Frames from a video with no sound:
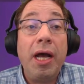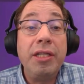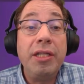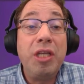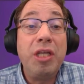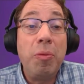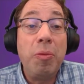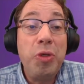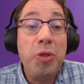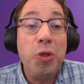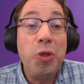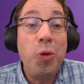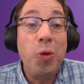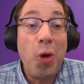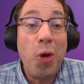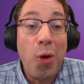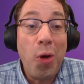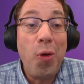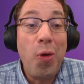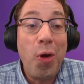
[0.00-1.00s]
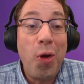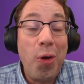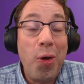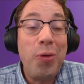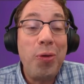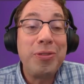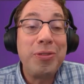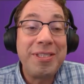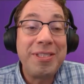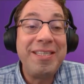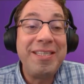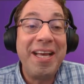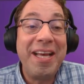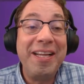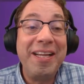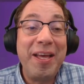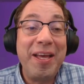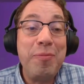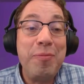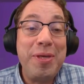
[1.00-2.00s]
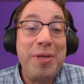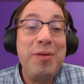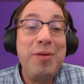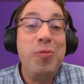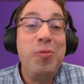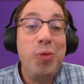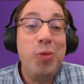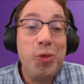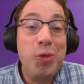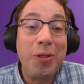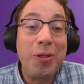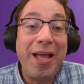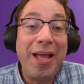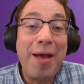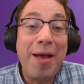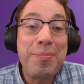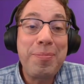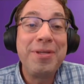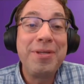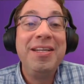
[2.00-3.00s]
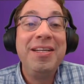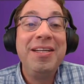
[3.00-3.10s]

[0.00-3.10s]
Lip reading: W-O-O-C-L-A-P, WooClap.